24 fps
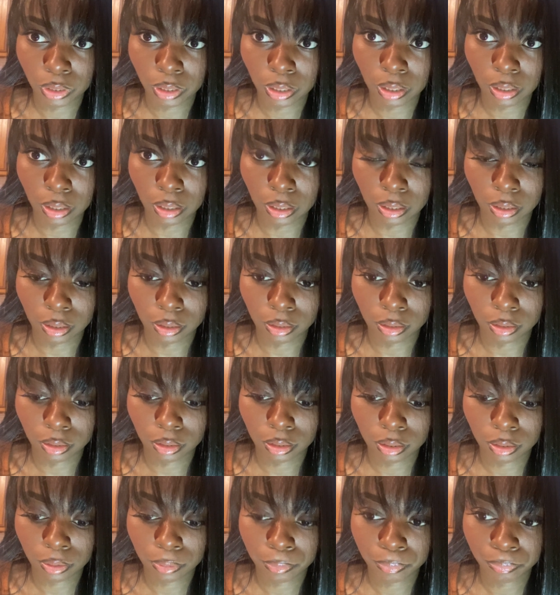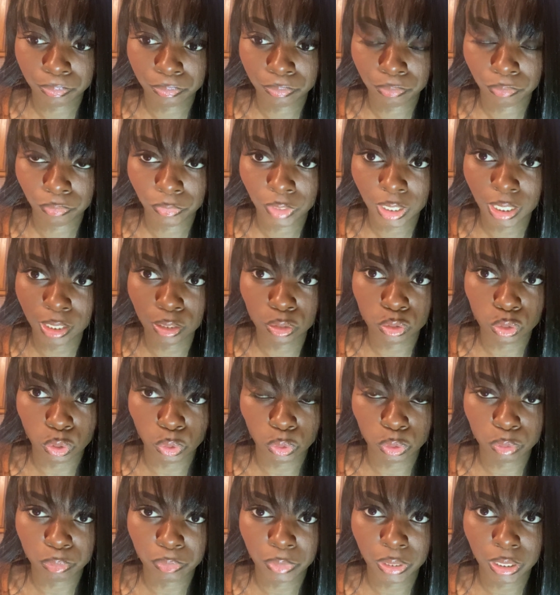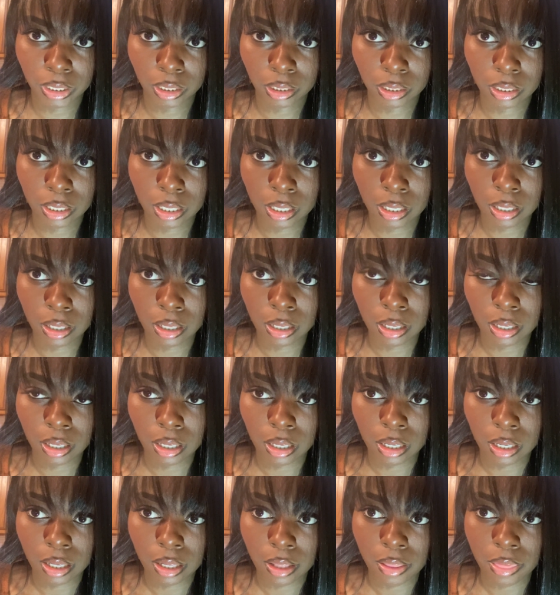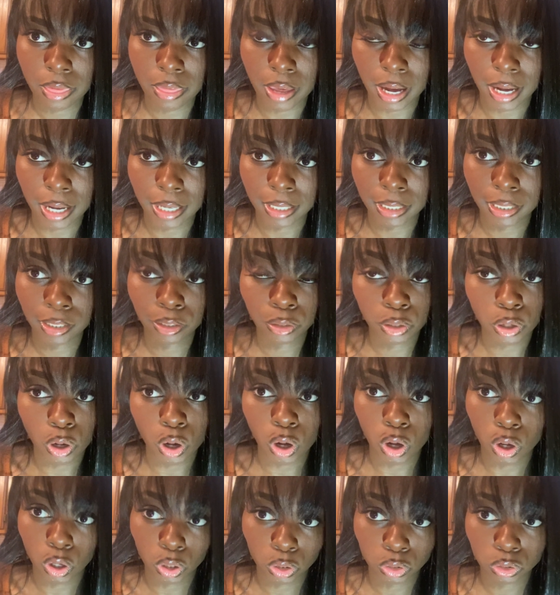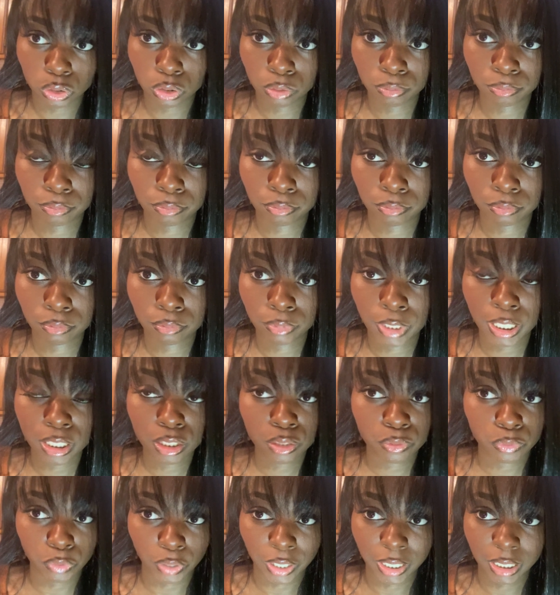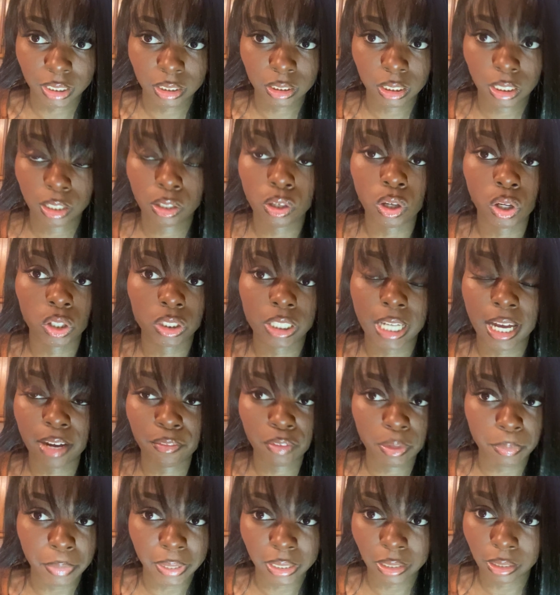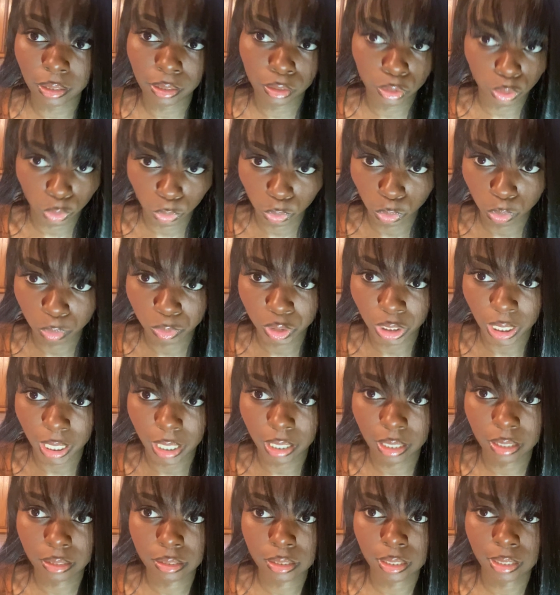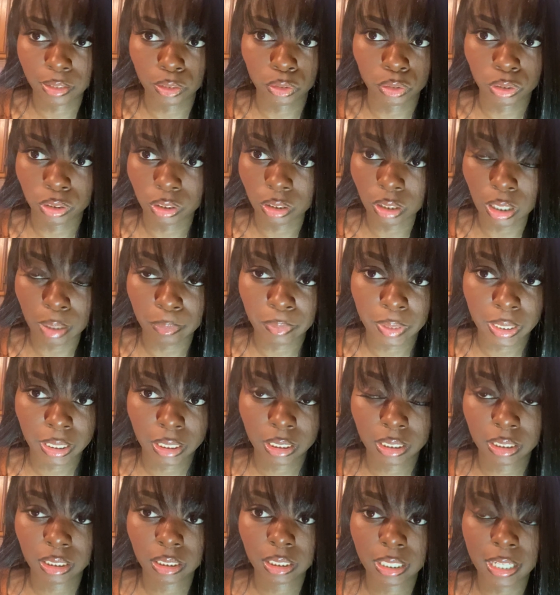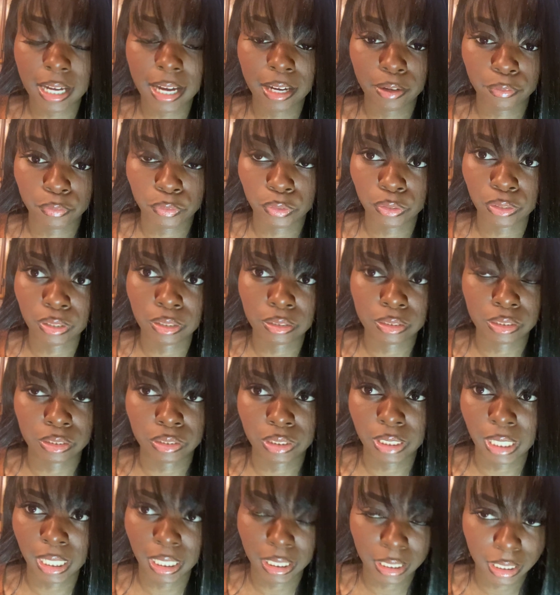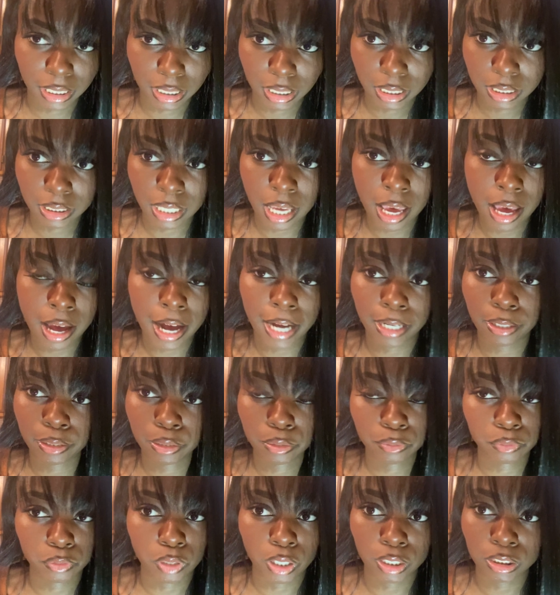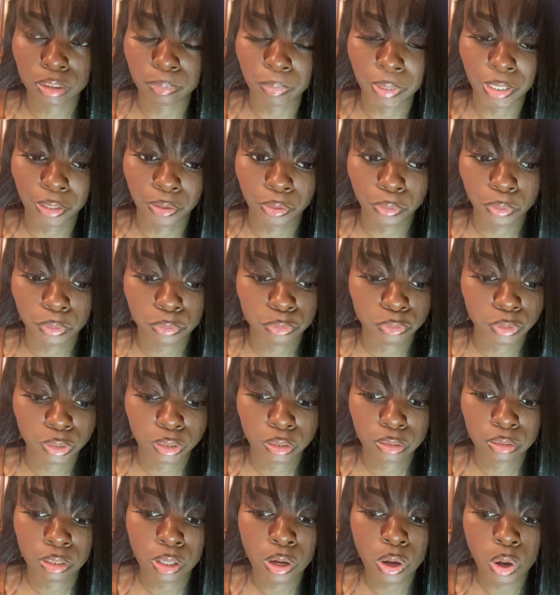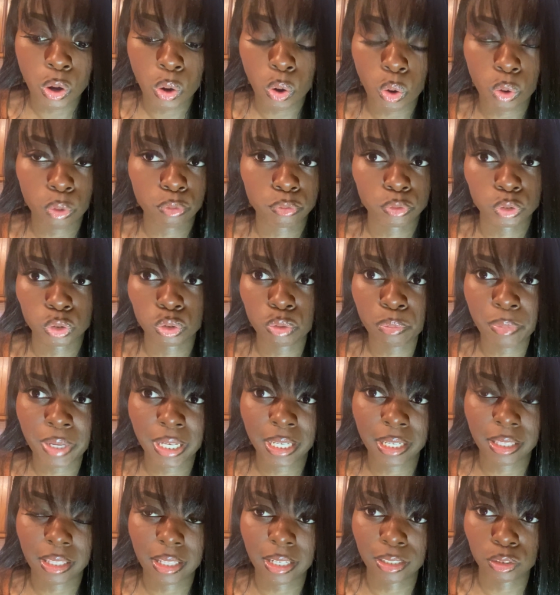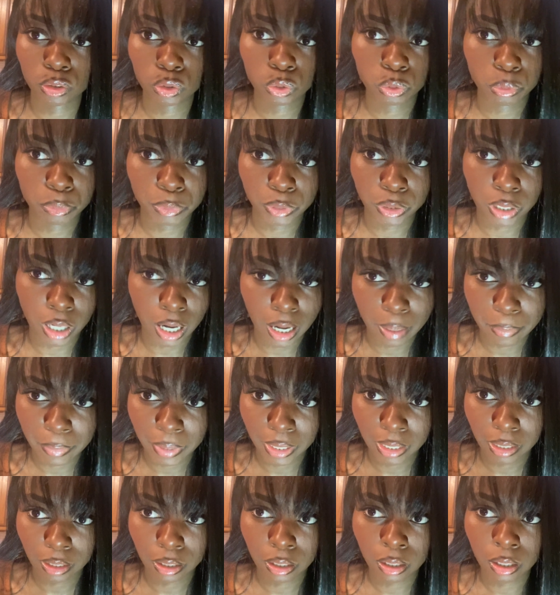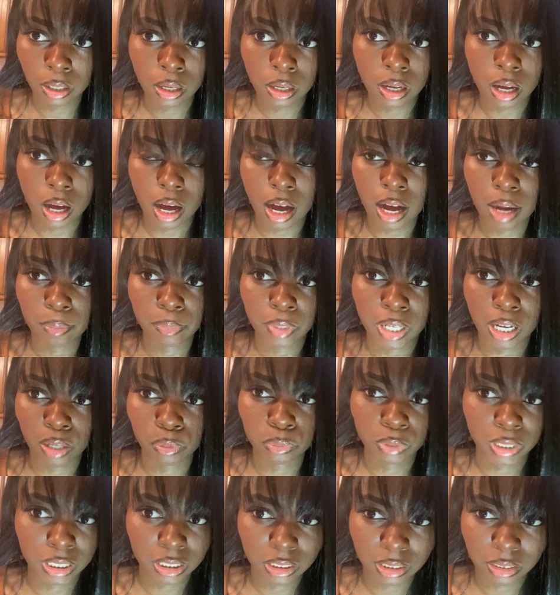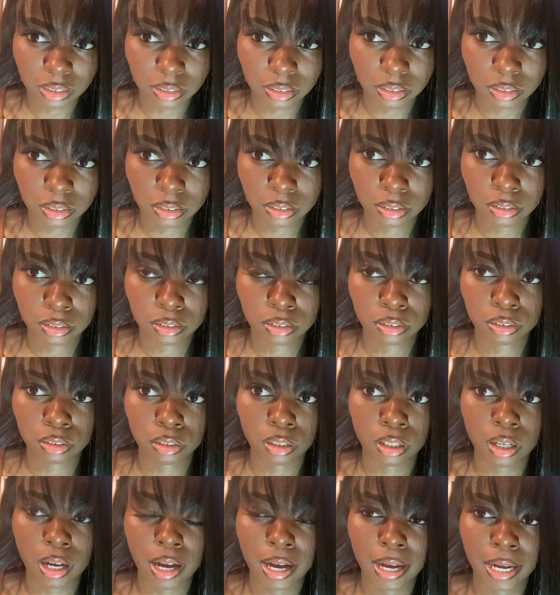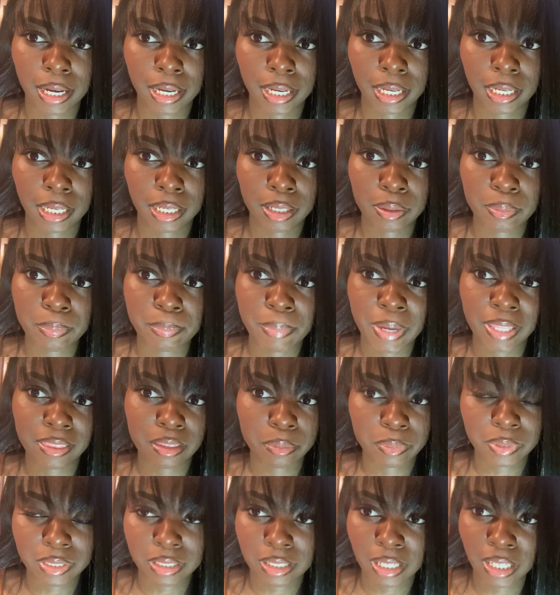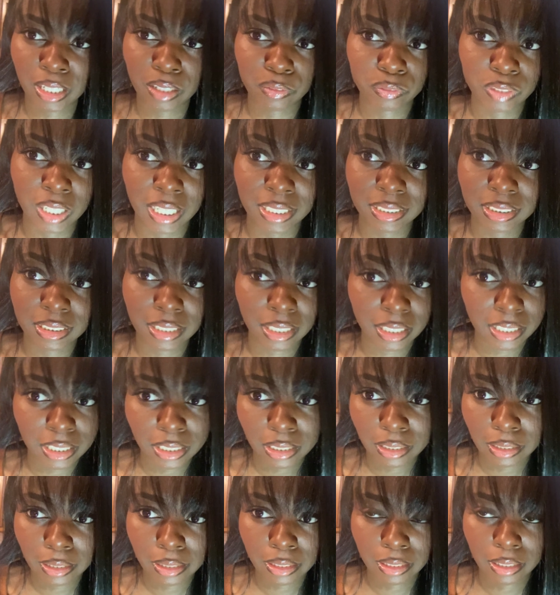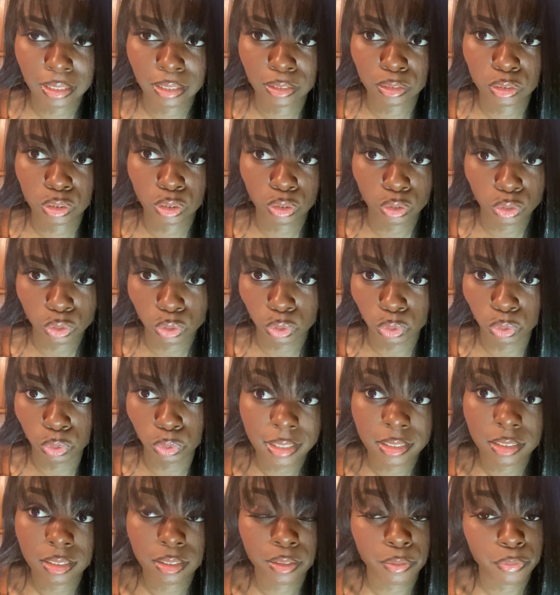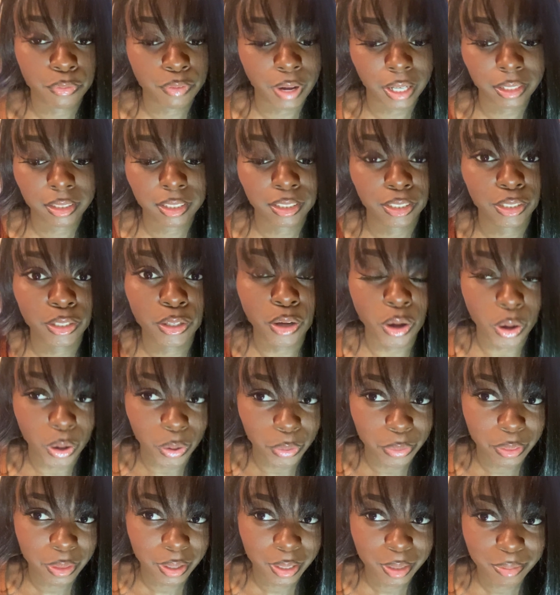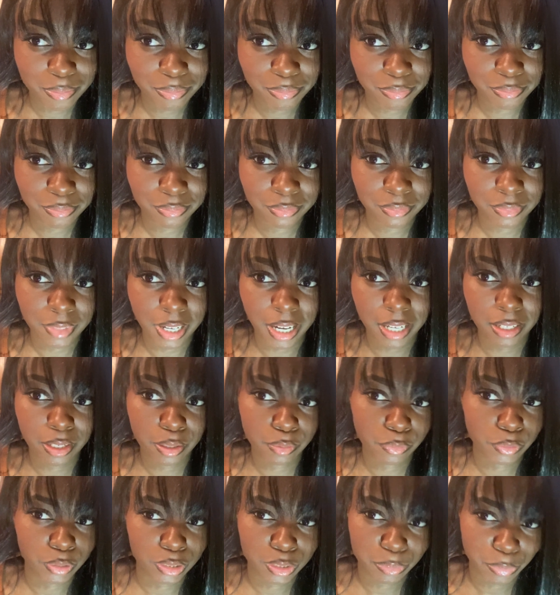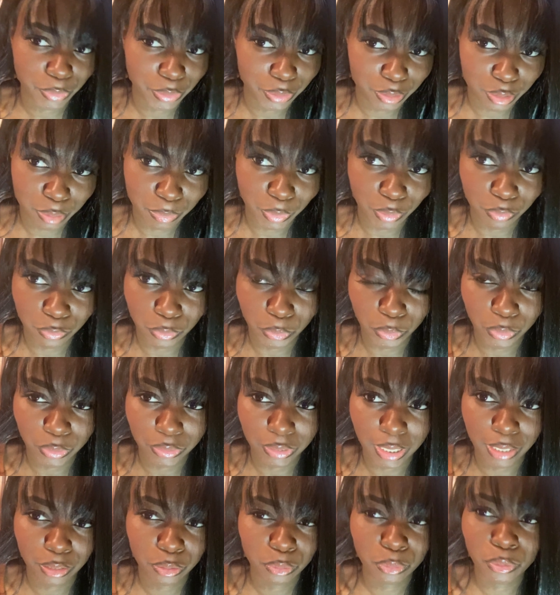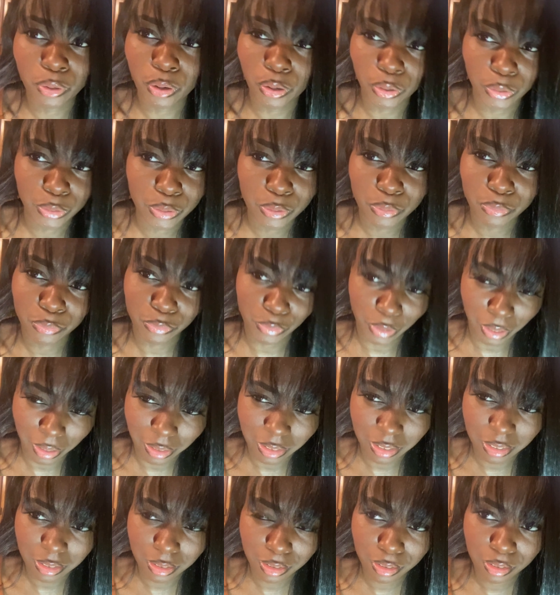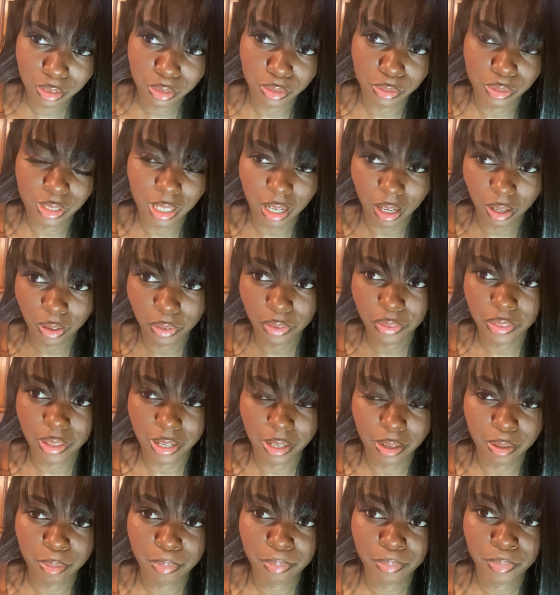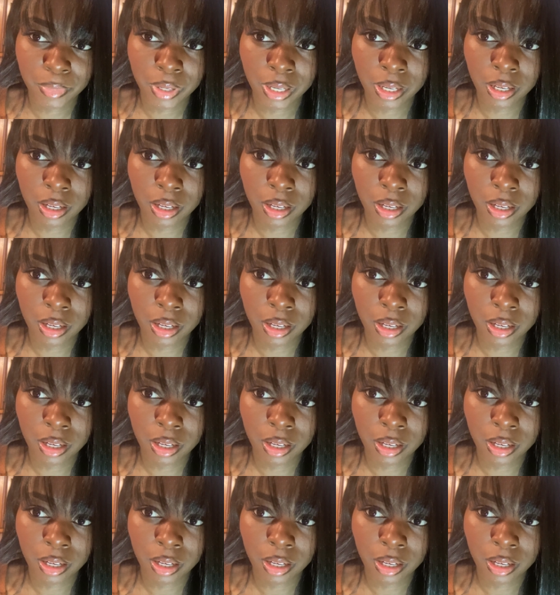and he told me that he called his friend, he called everybody in the group chat and said, "Look, I'm not gonna ever entertain this. I could have lost my girlfriend over you making that stupid comment. I'm not racist. I made the mistake of not saying anything to you." It's the fact that he called them, I never experienced before. Like, you call your friends to tell them.